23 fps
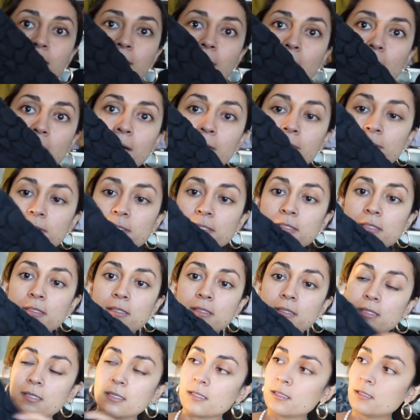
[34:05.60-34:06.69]

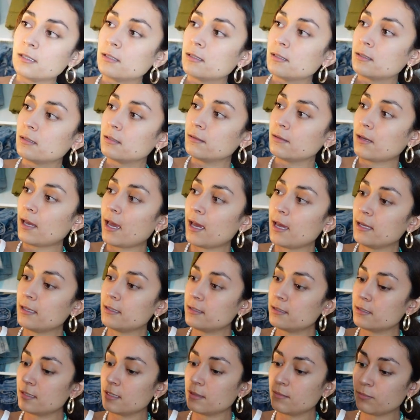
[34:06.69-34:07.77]
Mouse
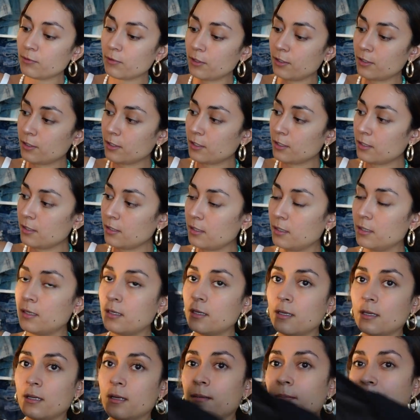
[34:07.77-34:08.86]
heads embroidered.
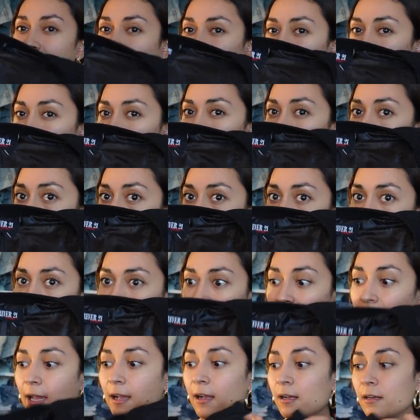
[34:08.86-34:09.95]
It's like a bomber
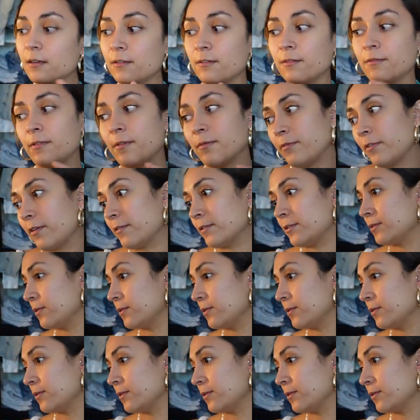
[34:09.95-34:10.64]
style from Forever